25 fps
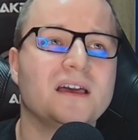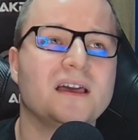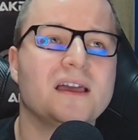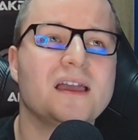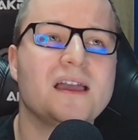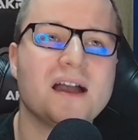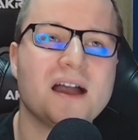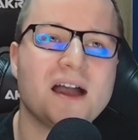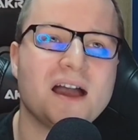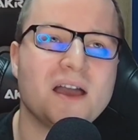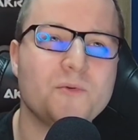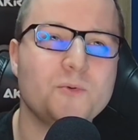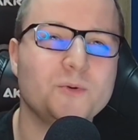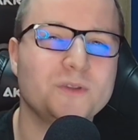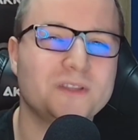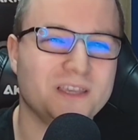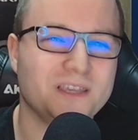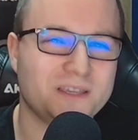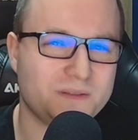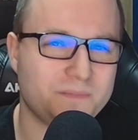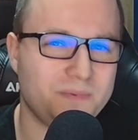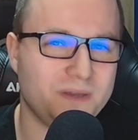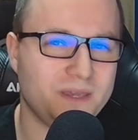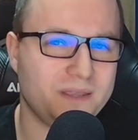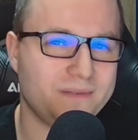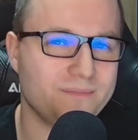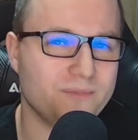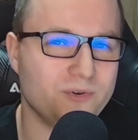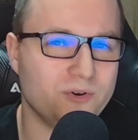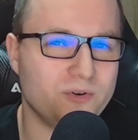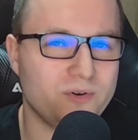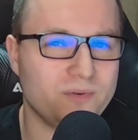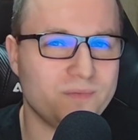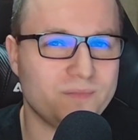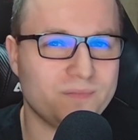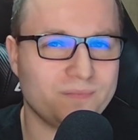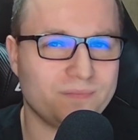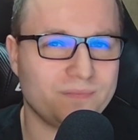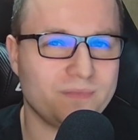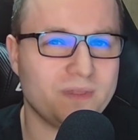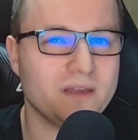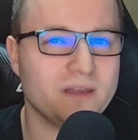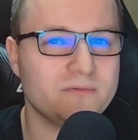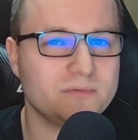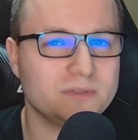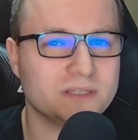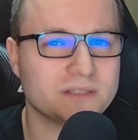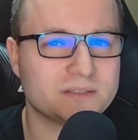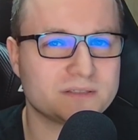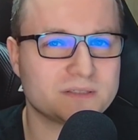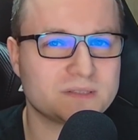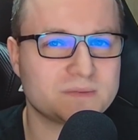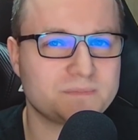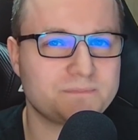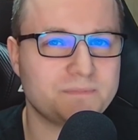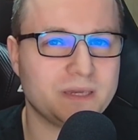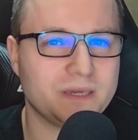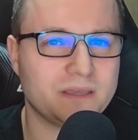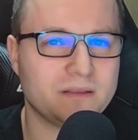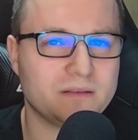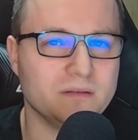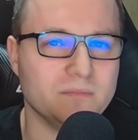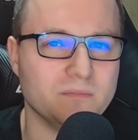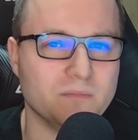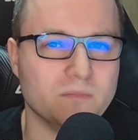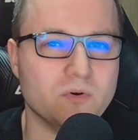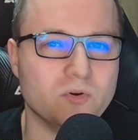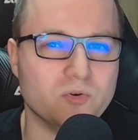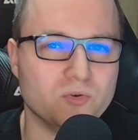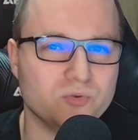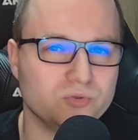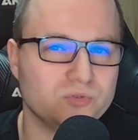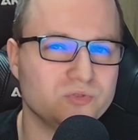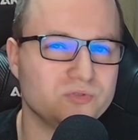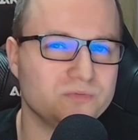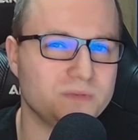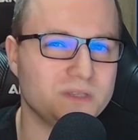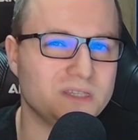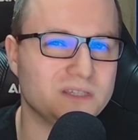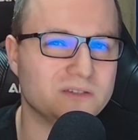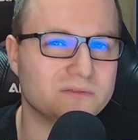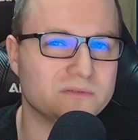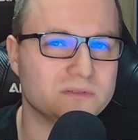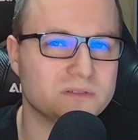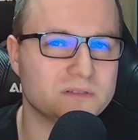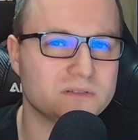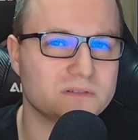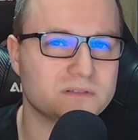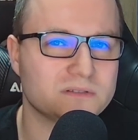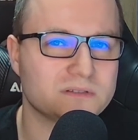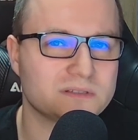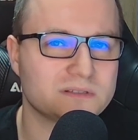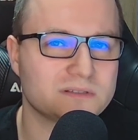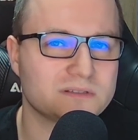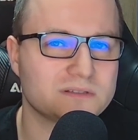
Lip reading: I would expect more. I would expect more, to be honest.